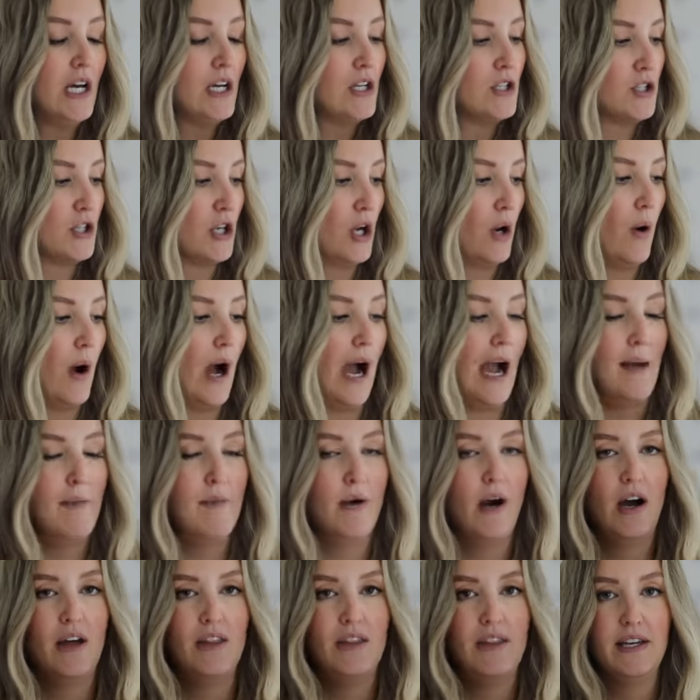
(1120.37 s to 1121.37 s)
So I
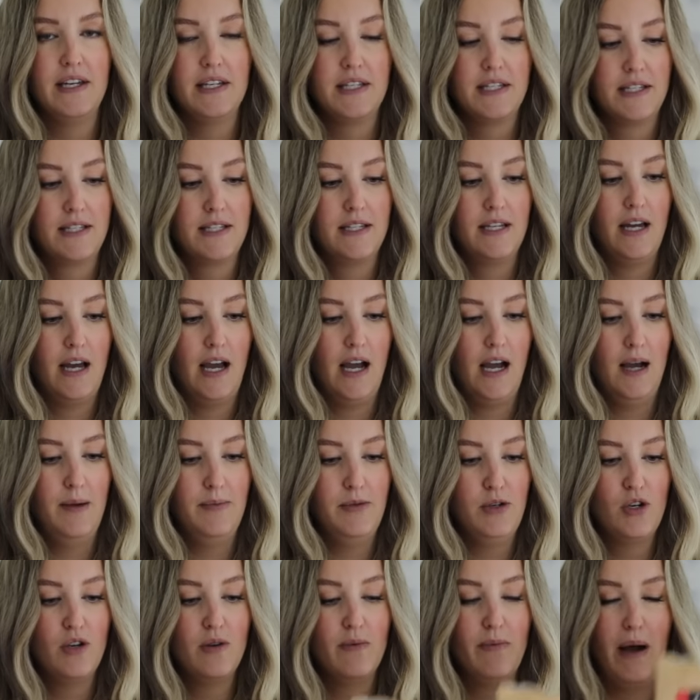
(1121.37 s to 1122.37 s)
bought this,
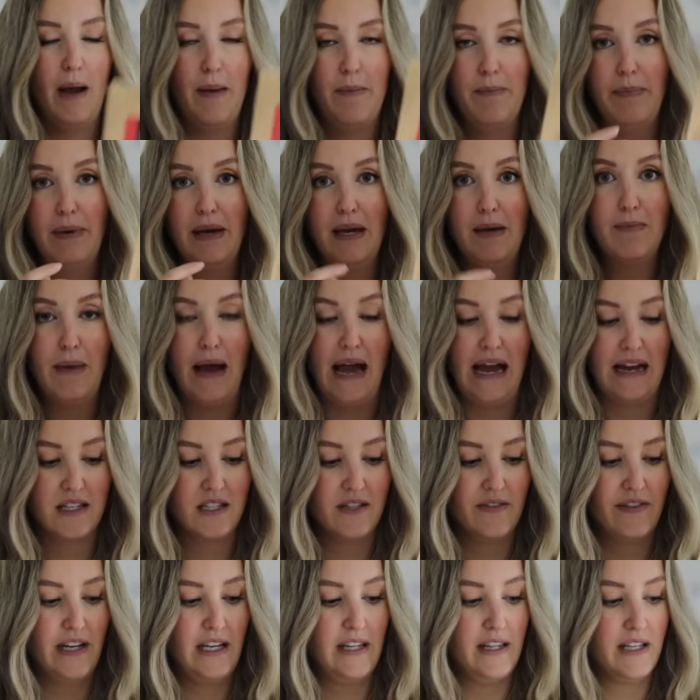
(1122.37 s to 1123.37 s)
you can buy big
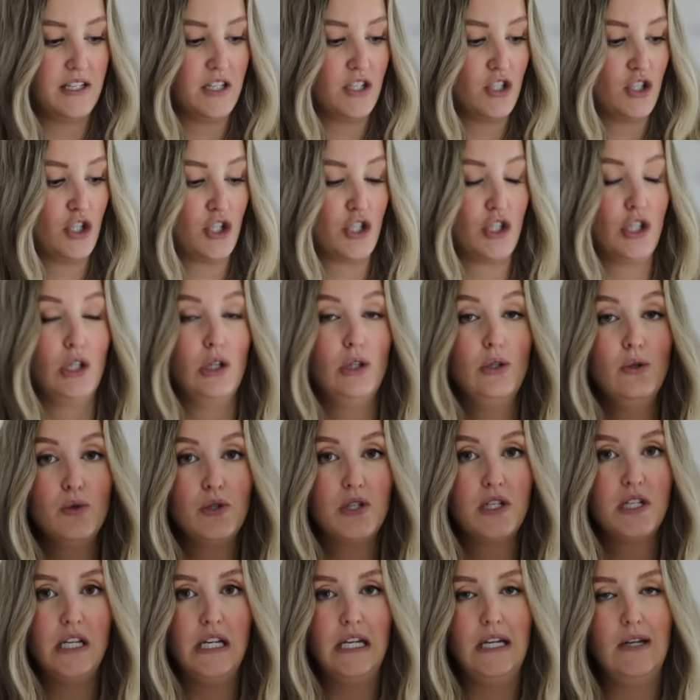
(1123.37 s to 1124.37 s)
bags of it. This is just the
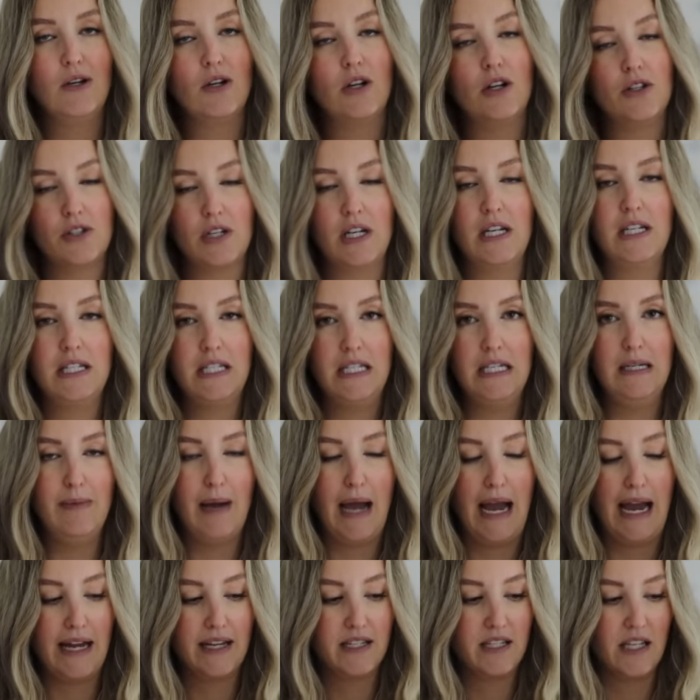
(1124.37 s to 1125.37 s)
loose tea. You can also get tea
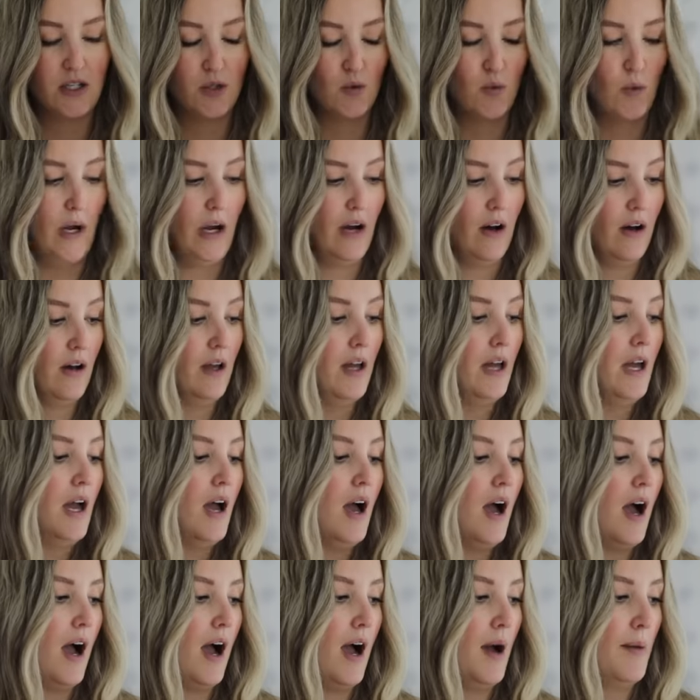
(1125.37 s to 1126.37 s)
bags as well,
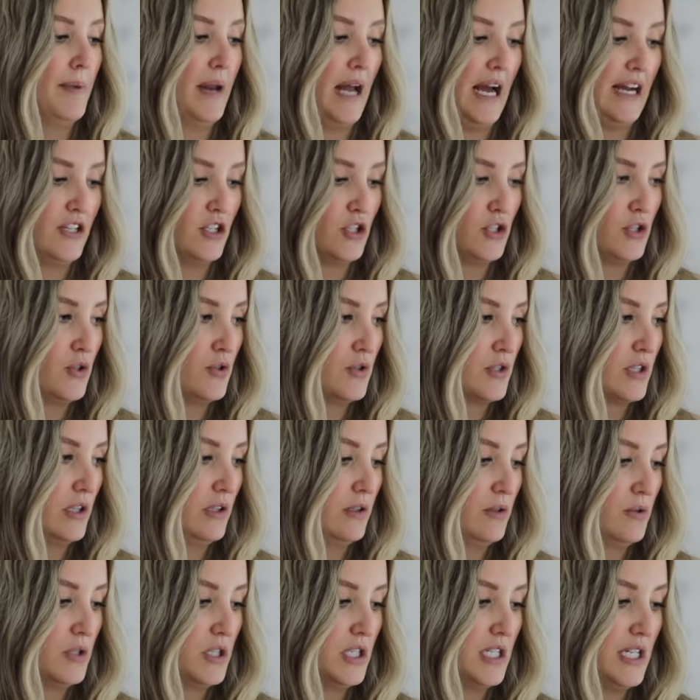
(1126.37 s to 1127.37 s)
but I just use the
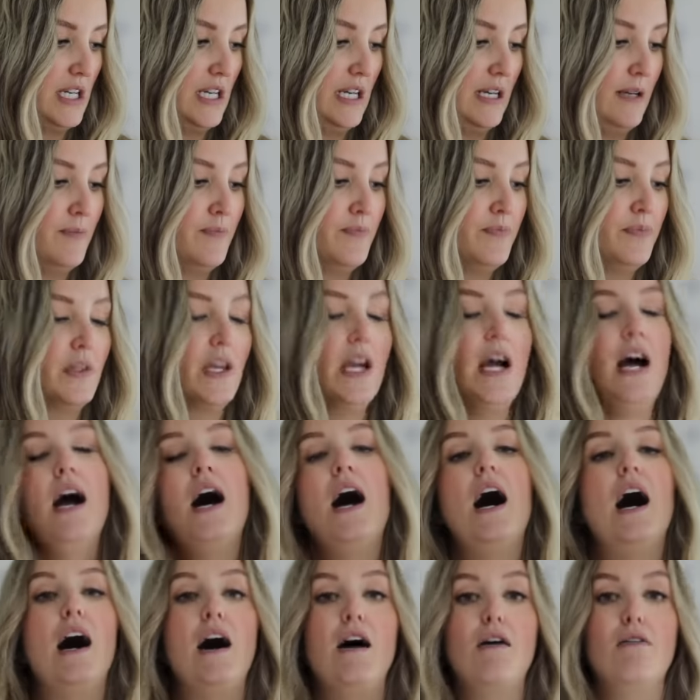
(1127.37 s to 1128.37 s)
loose tea
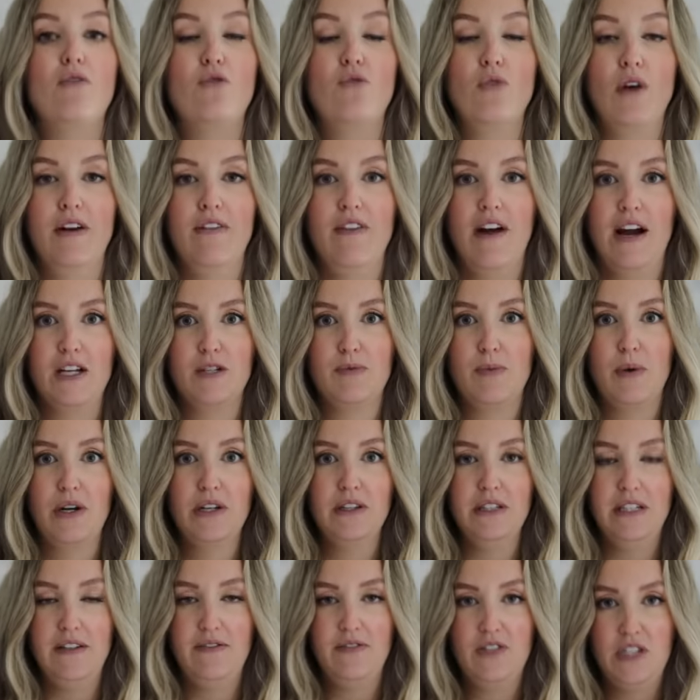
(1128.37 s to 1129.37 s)
of red
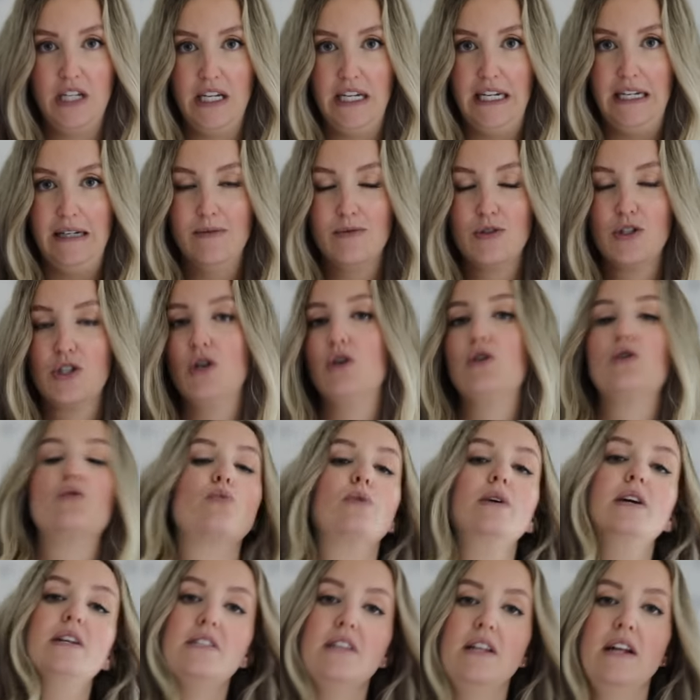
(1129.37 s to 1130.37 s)
raspberry leaf tea. So the
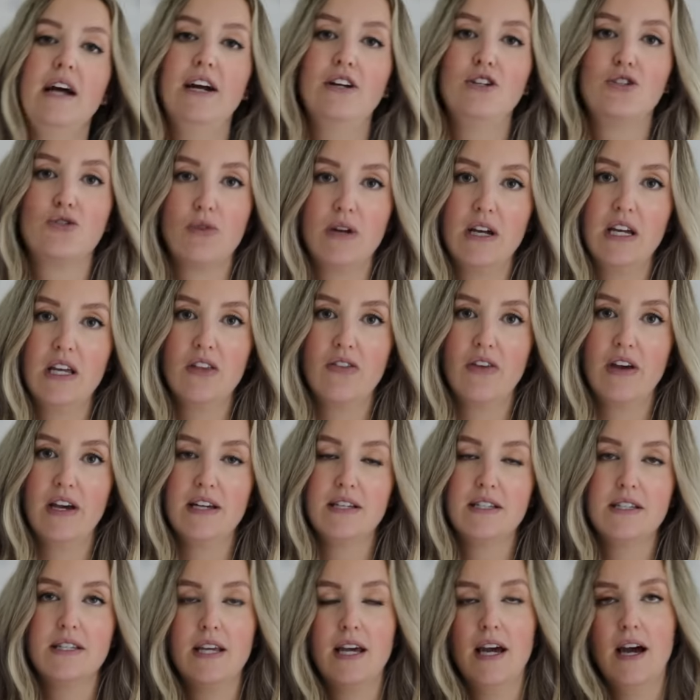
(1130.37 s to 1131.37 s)
reason I drink
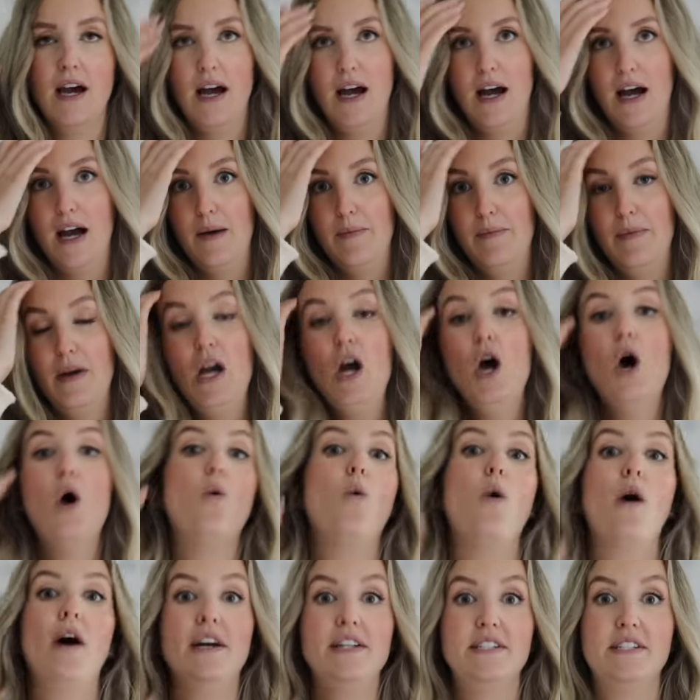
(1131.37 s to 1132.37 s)
this,
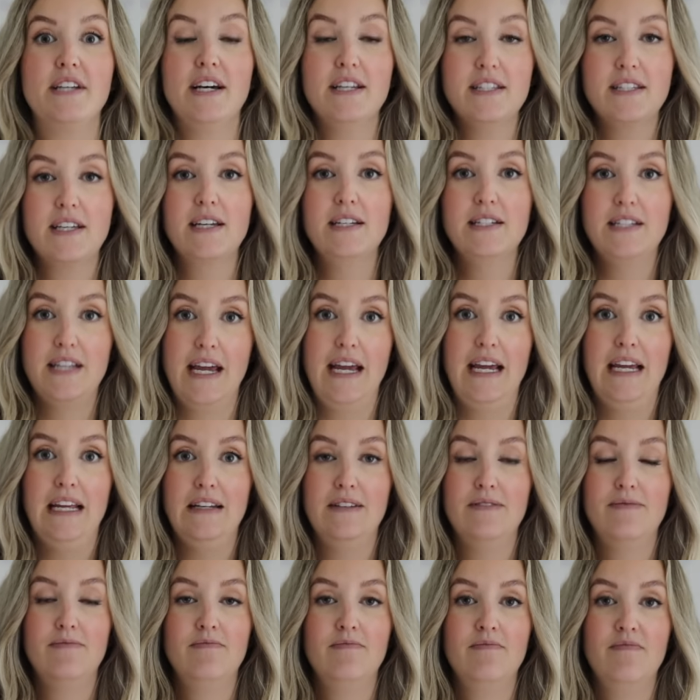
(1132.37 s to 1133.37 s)
while it does
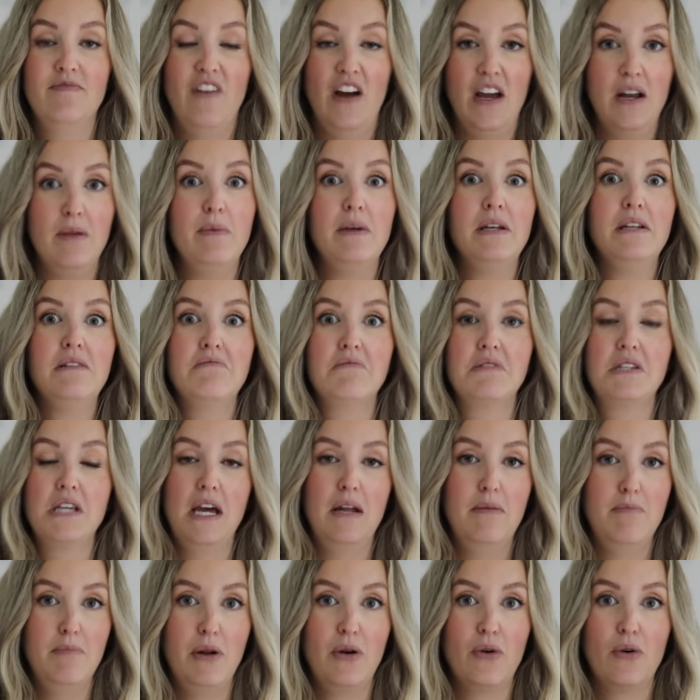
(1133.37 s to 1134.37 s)
contain vitamins
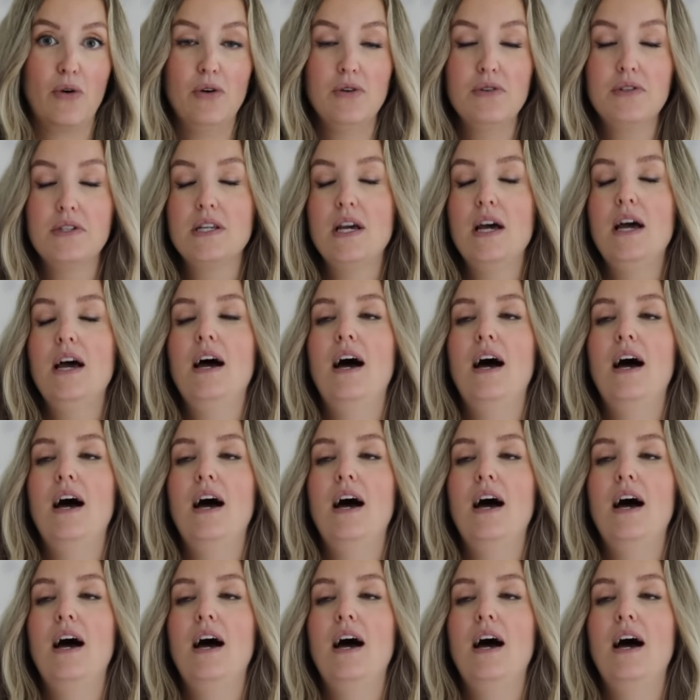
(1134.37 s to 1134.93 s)
and minerals,